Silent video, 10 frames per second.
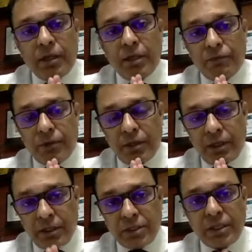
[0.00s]
if the
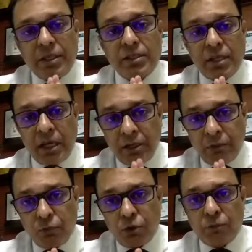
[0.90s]
intestines are
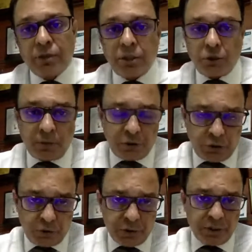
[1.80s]
involved with
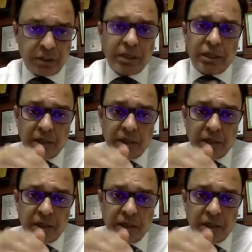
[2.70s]
endometriosis,